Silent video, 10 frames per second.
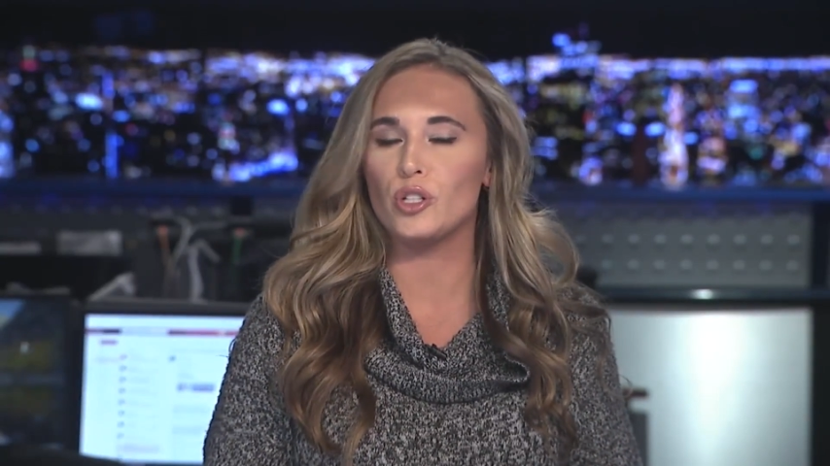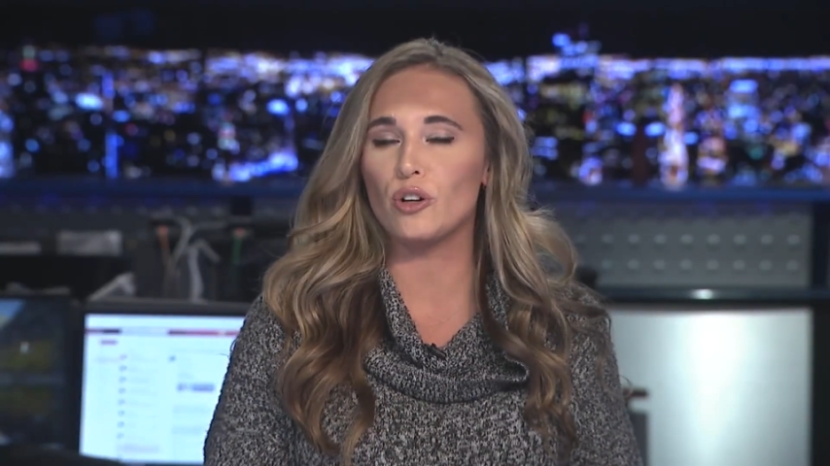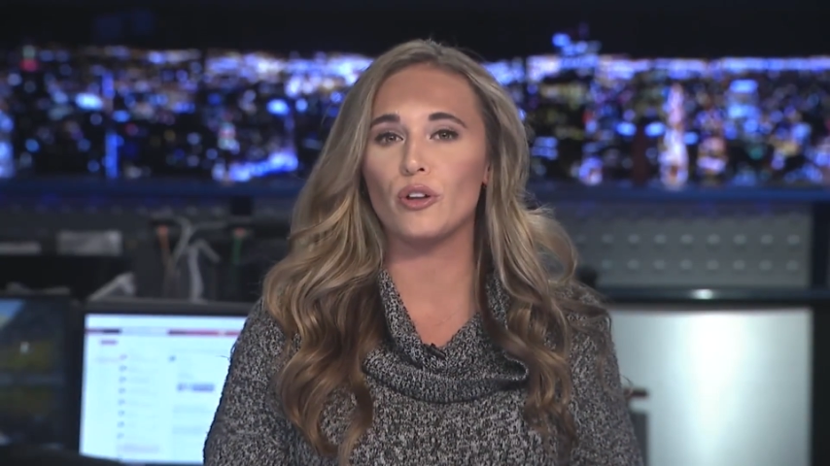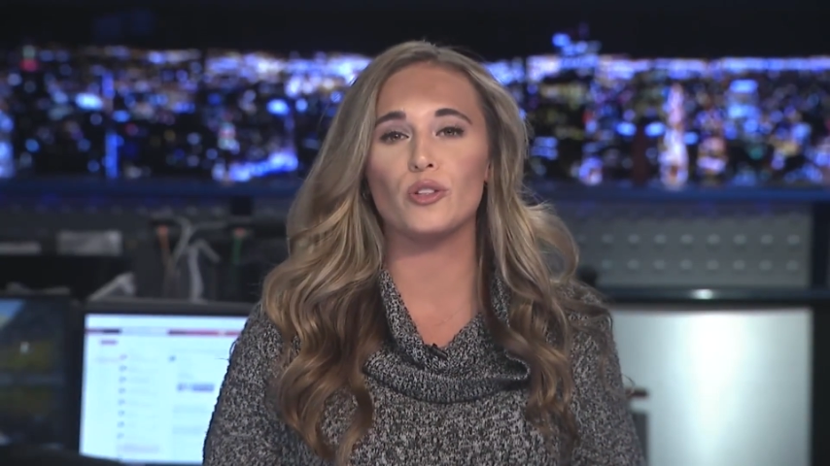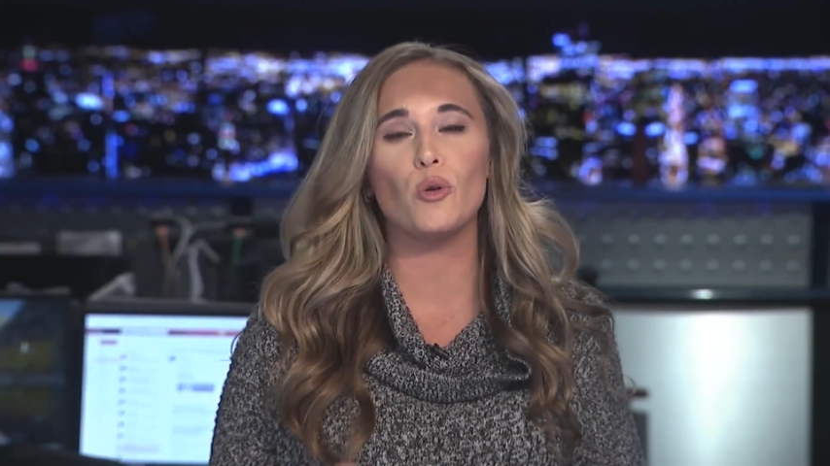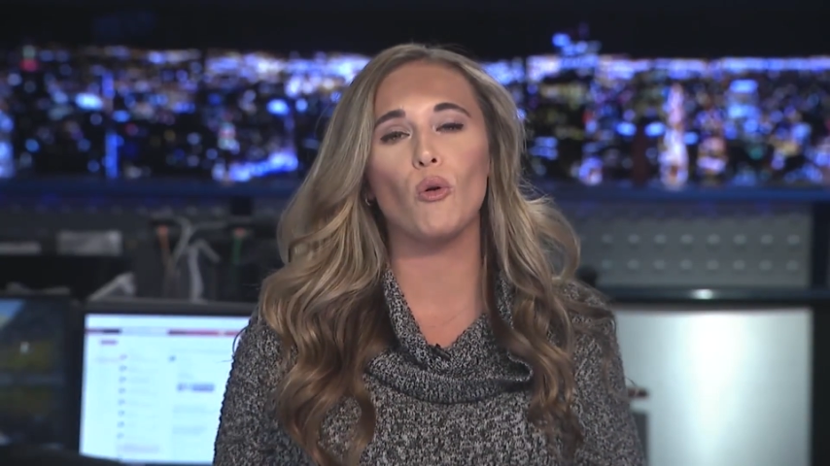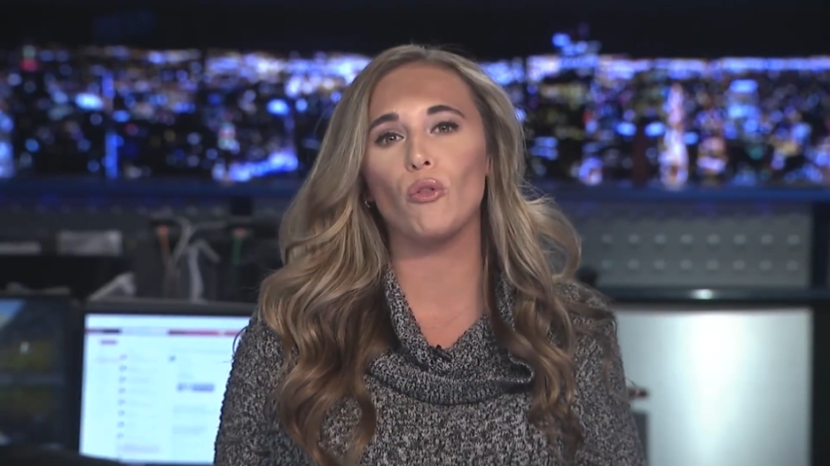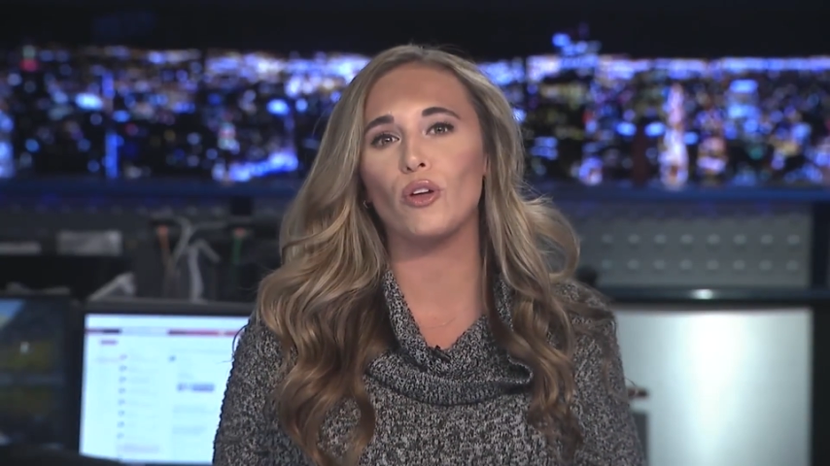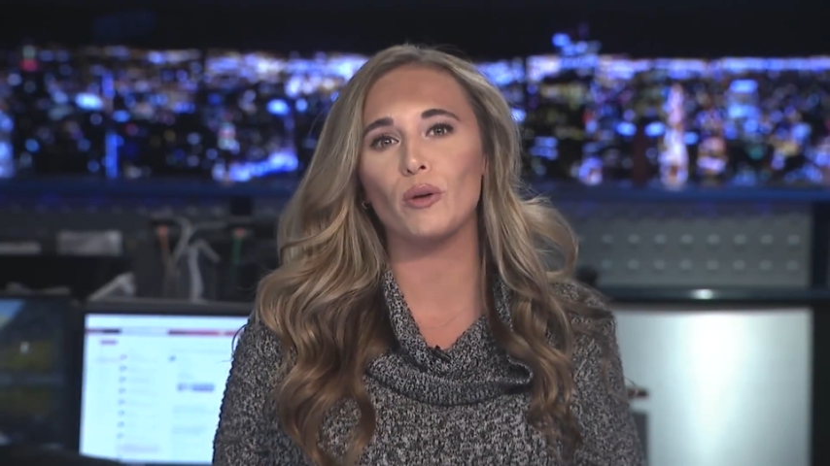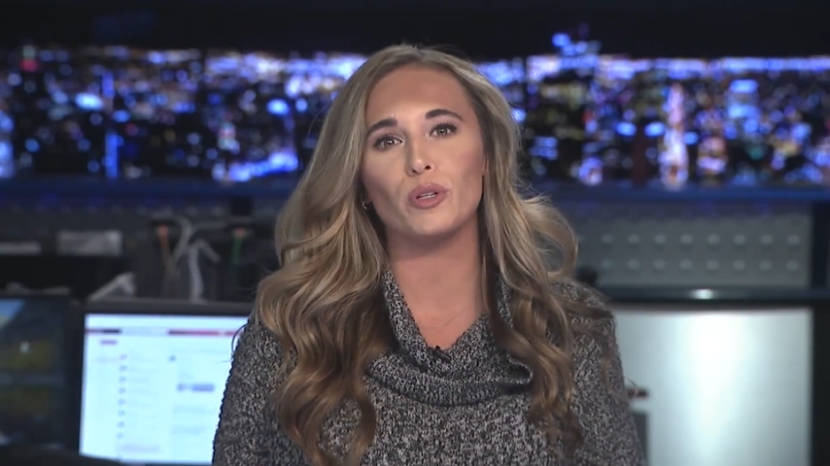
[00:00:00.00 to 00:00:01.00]
She started this
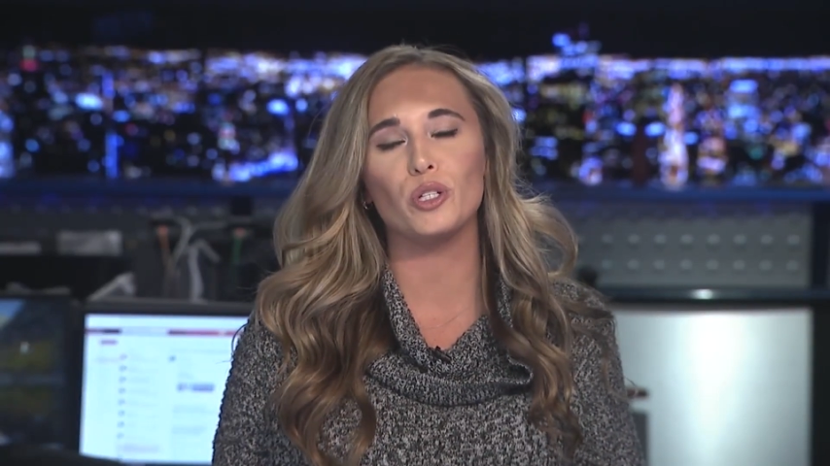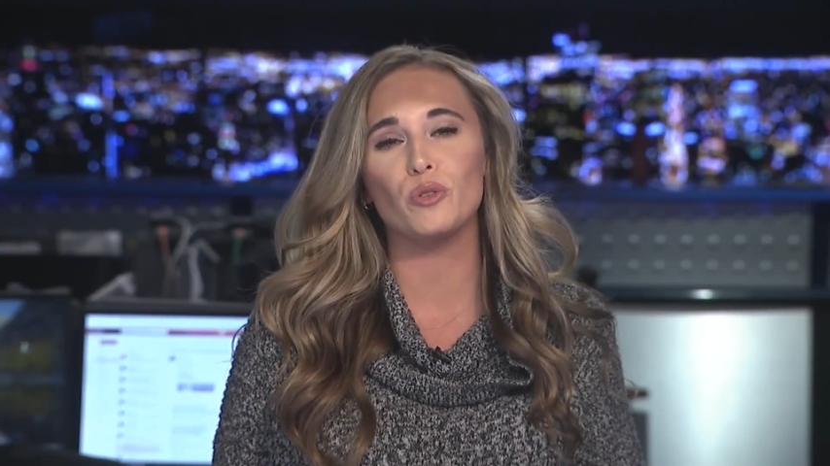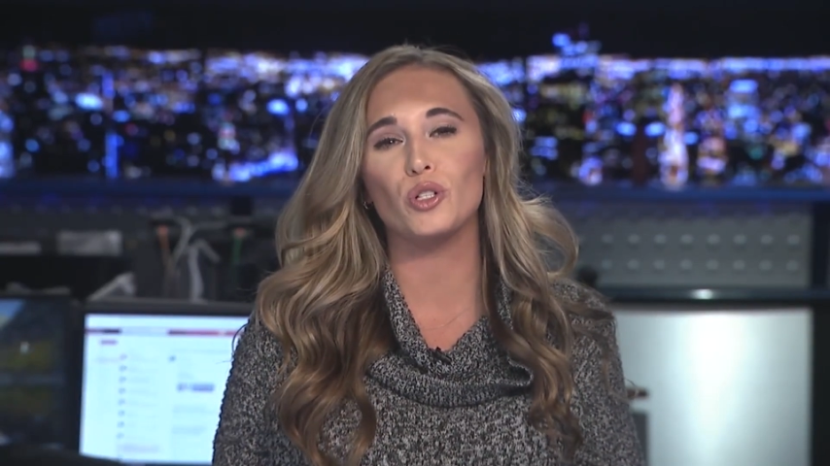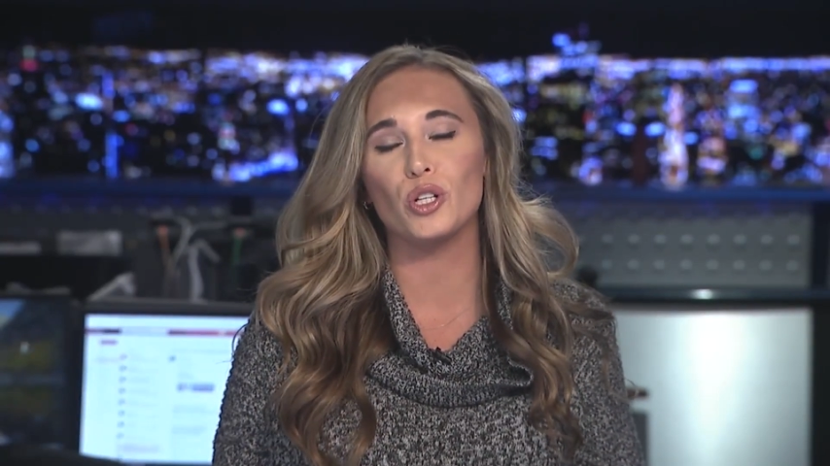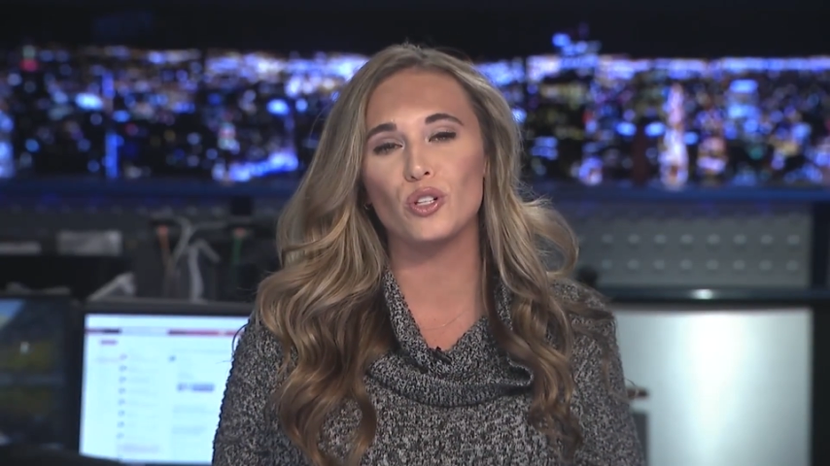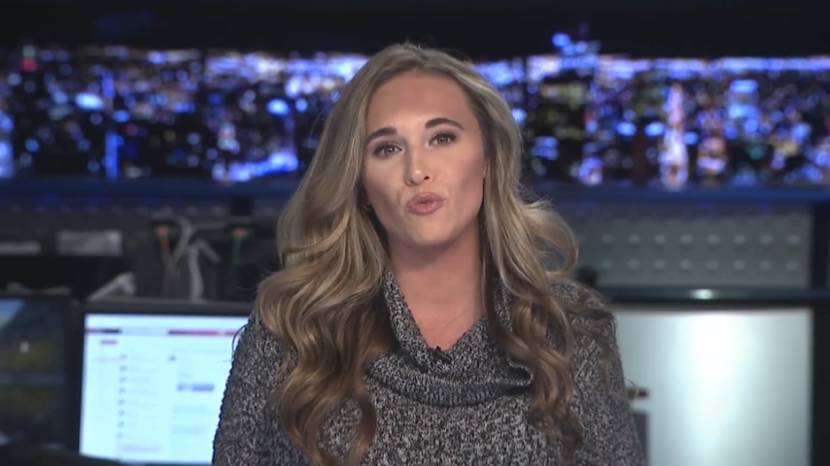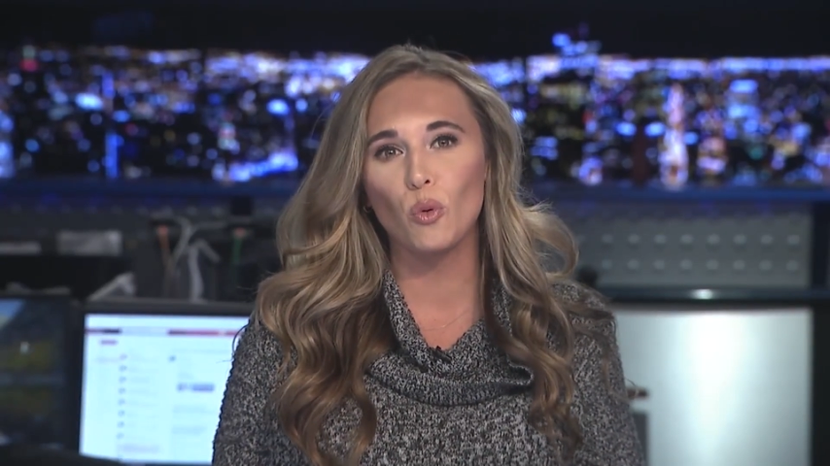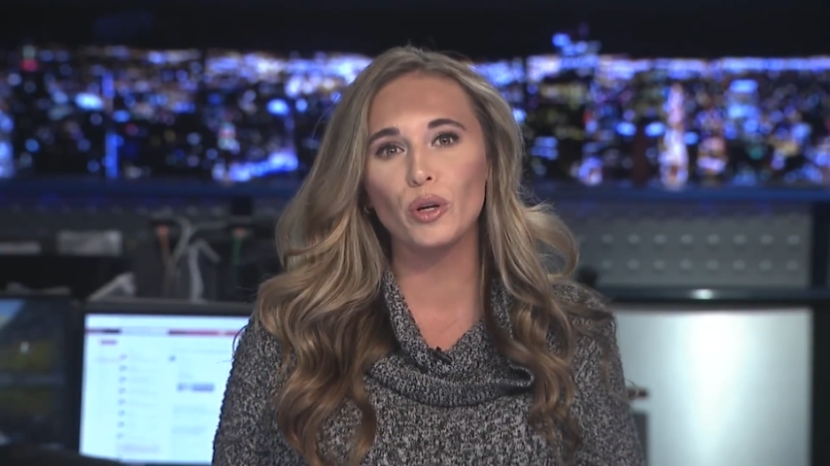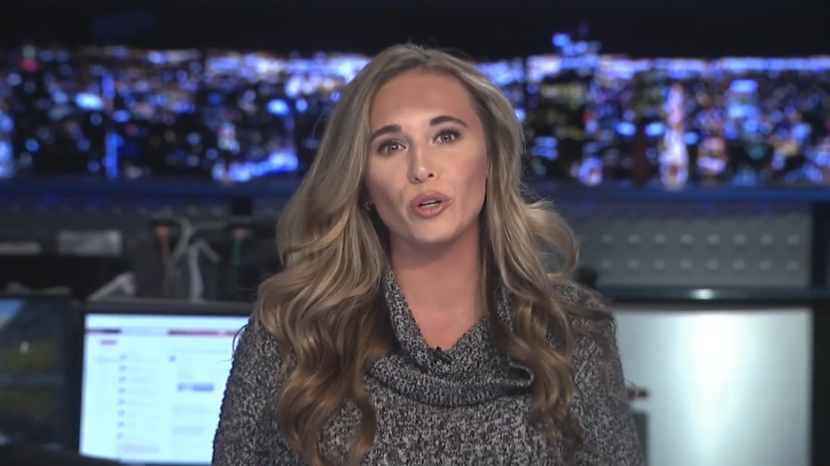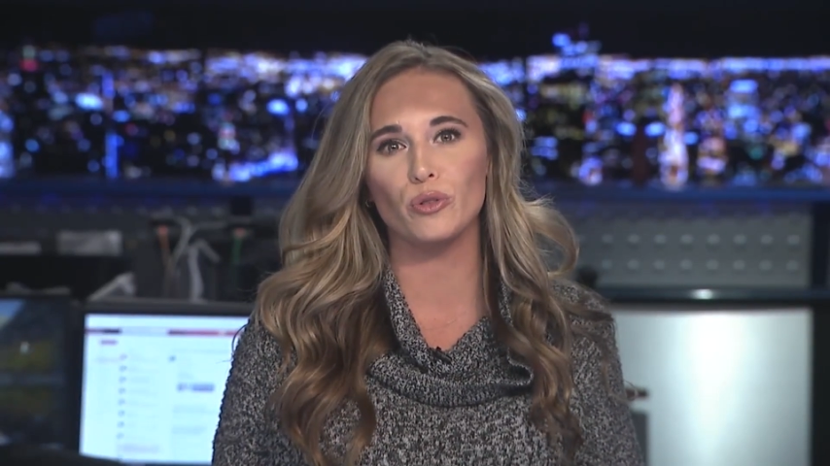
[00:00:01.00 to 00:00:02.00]
whole thing when she was just
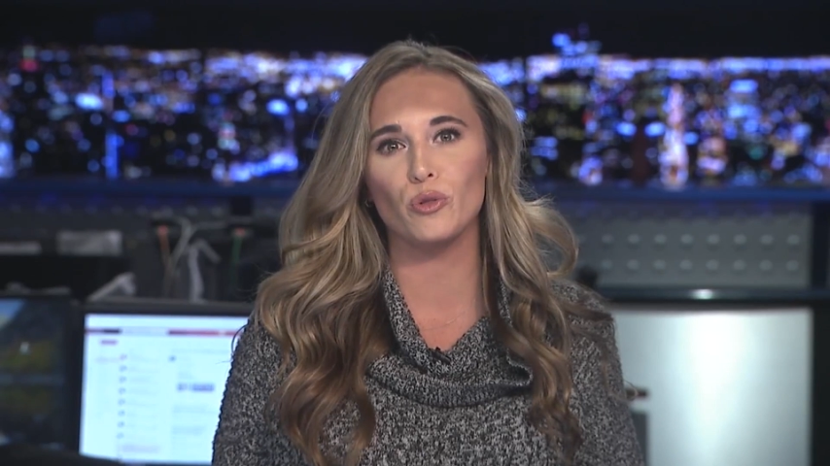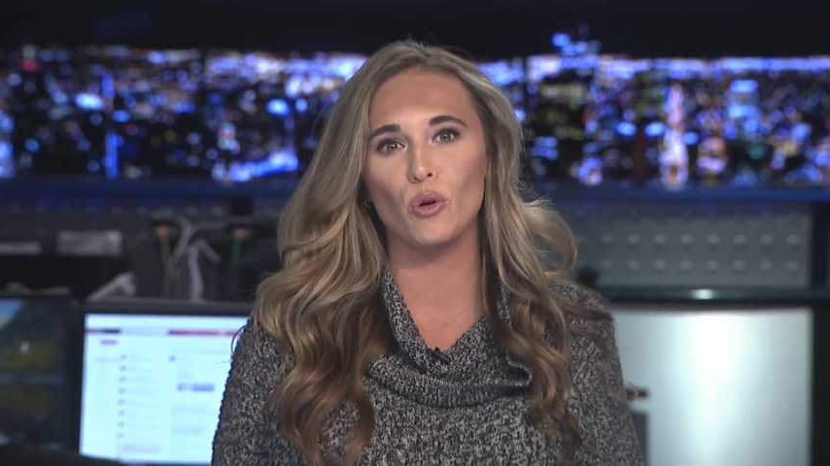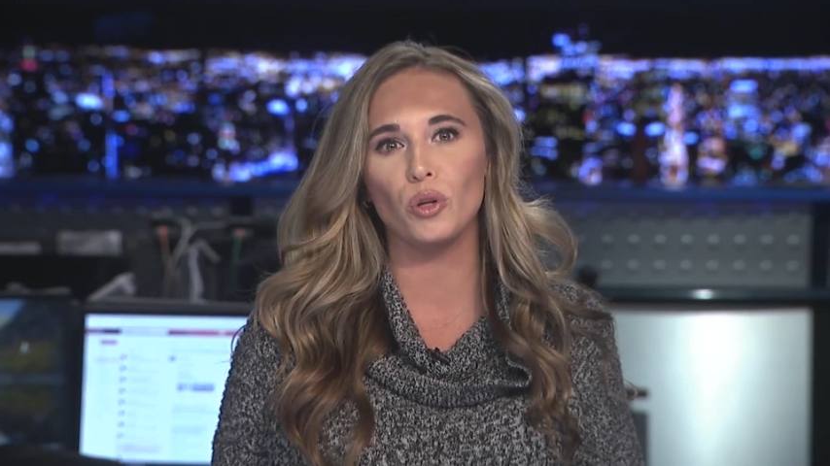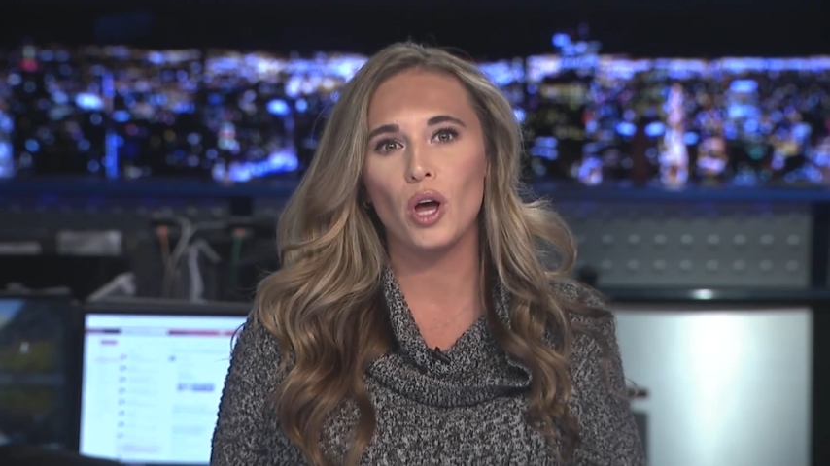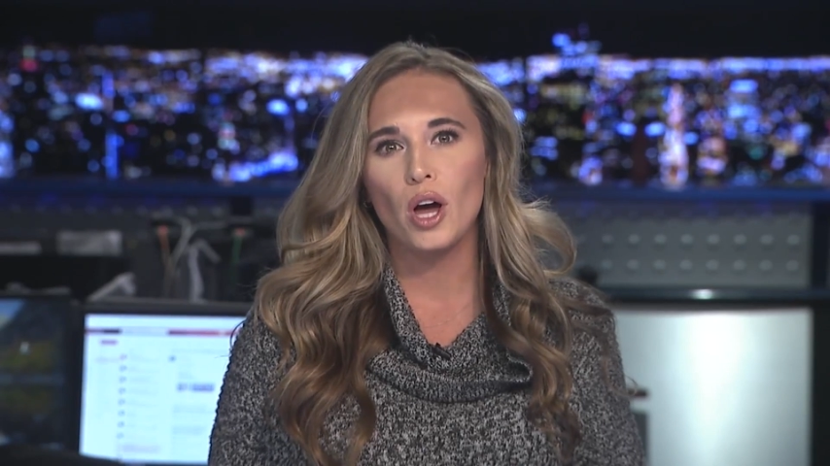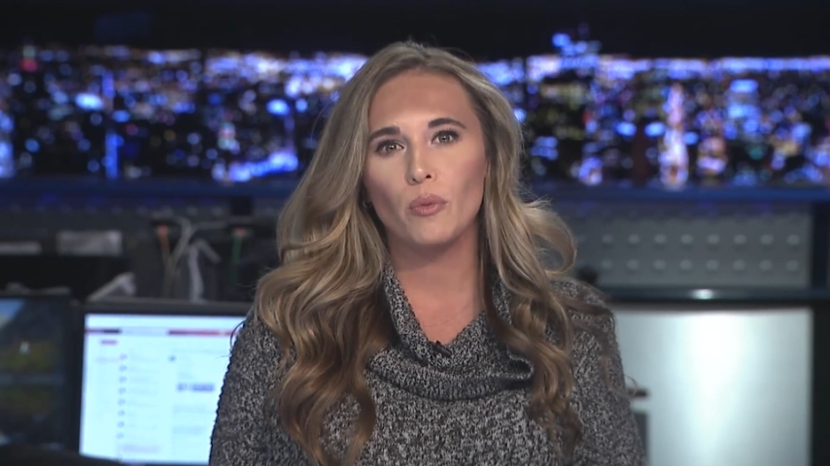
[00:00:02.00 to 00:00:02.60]
four years old